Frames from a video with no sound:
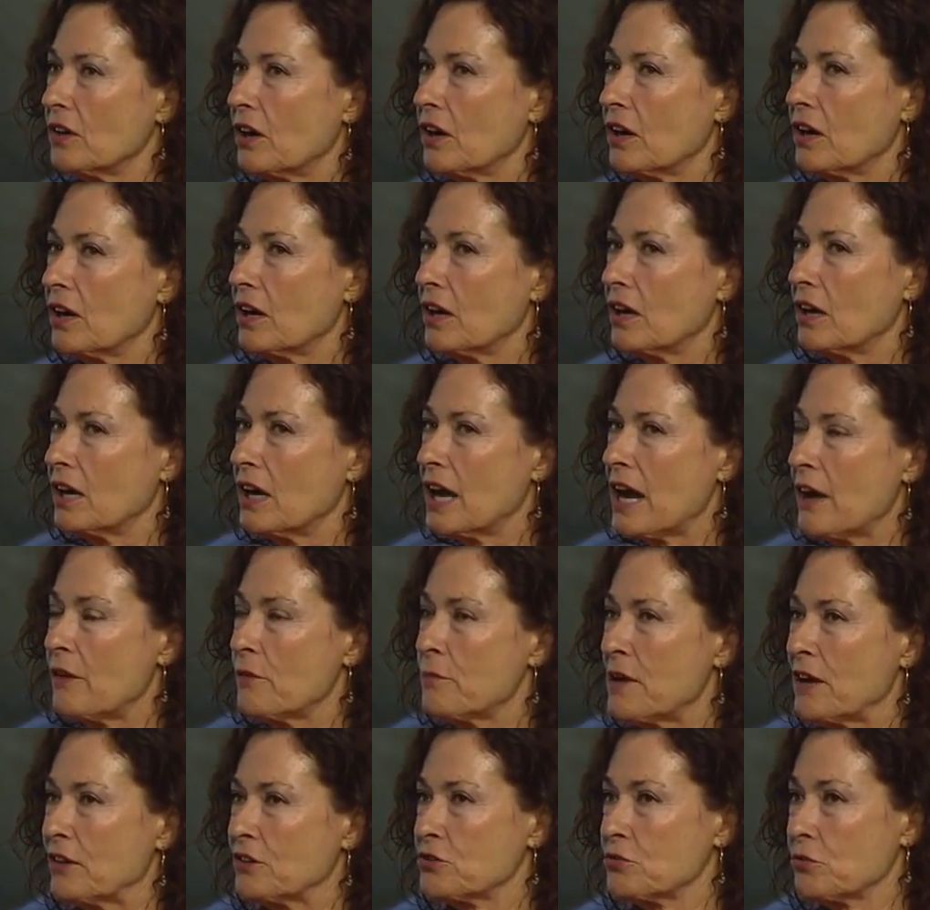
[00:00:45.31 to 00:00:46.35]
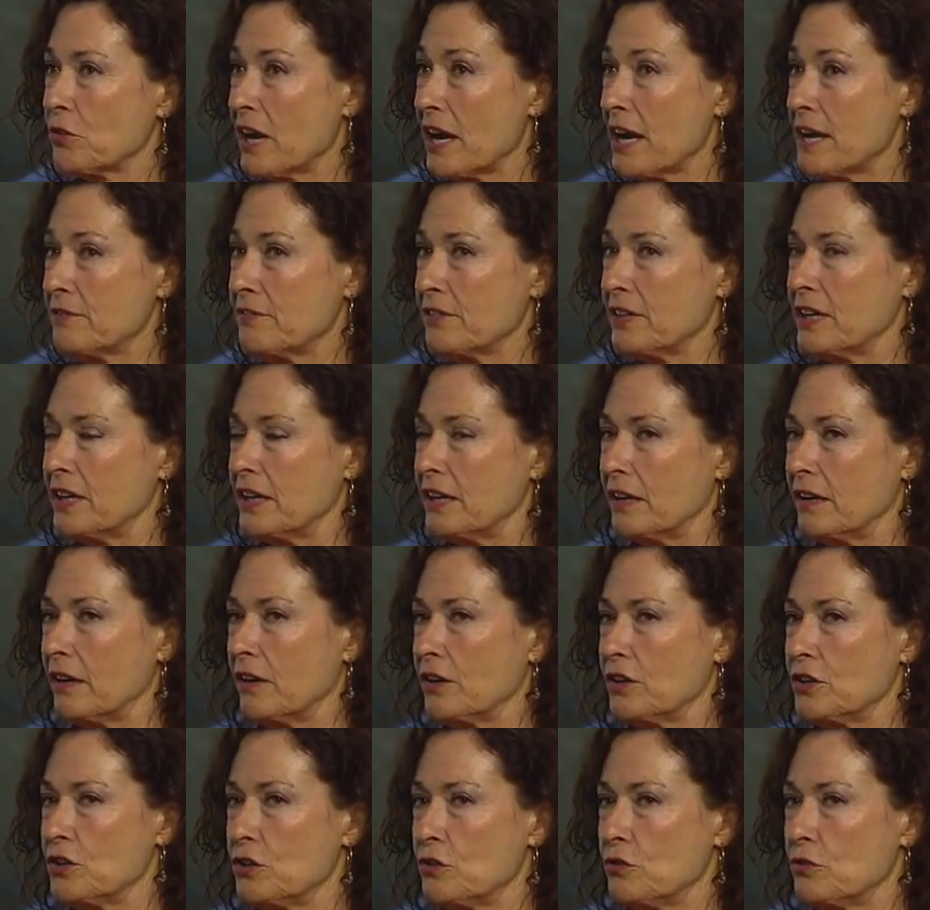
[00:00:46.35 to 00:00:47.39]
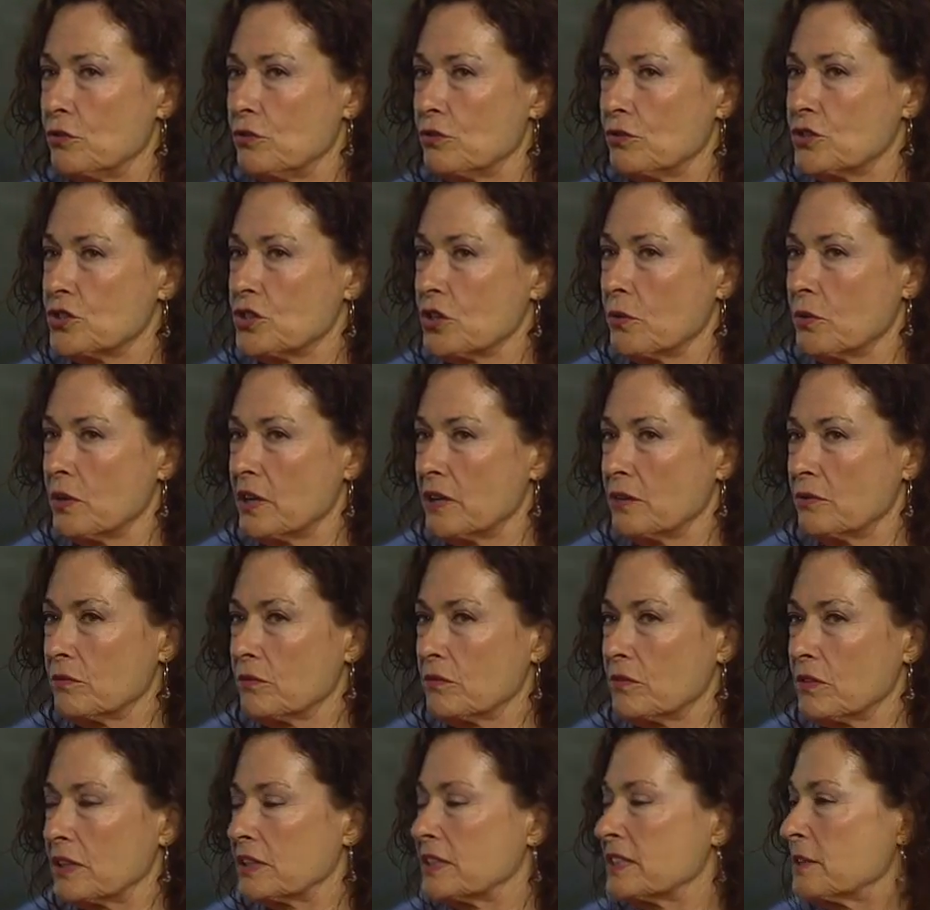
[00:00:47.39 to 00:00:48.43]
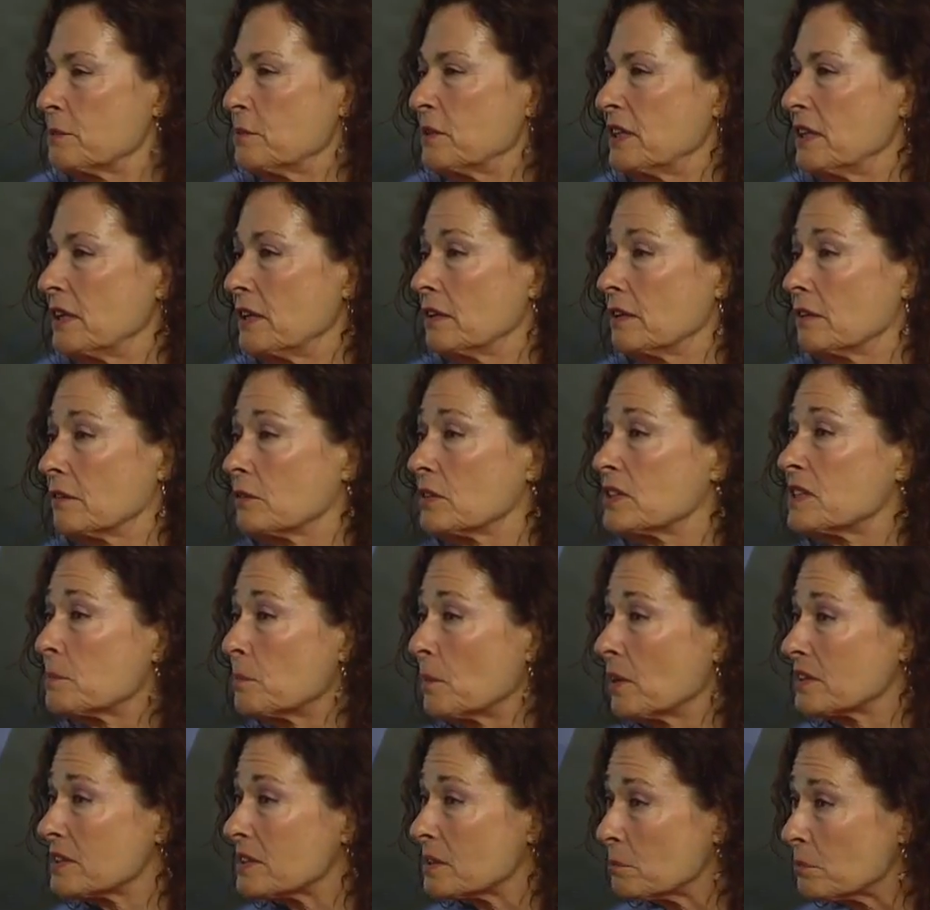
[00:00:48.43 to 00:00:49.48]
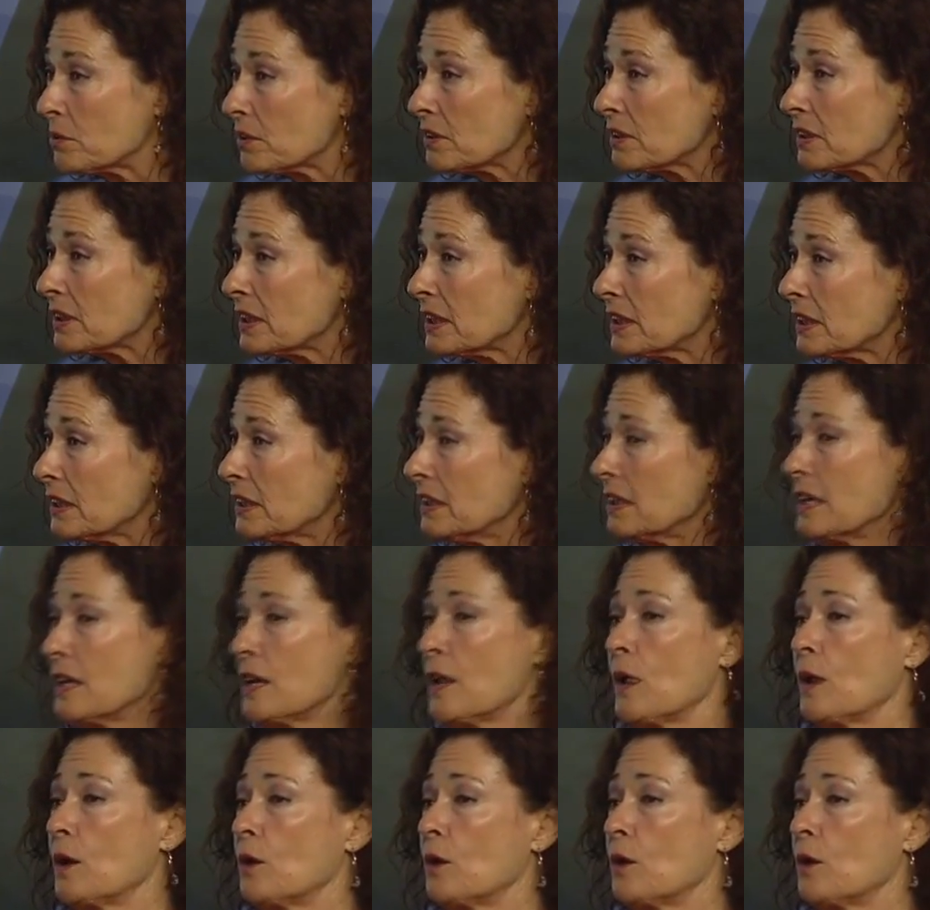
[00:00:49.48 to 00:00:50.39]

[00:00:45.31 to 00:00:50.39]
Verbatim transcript: How about driving? Are you exhibiting responsibility?